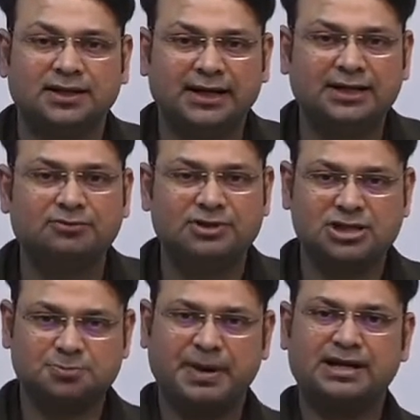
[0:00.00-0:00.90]
right,
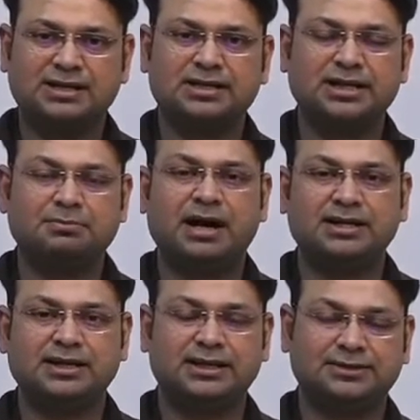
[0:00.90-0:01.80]
which is patterned in
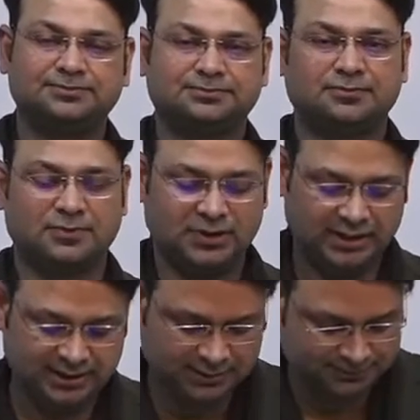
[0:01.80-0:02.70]
binary,
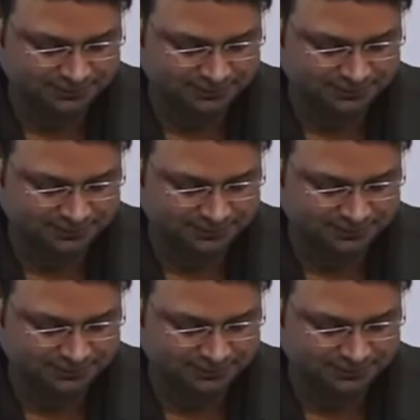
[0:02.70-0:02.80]
right?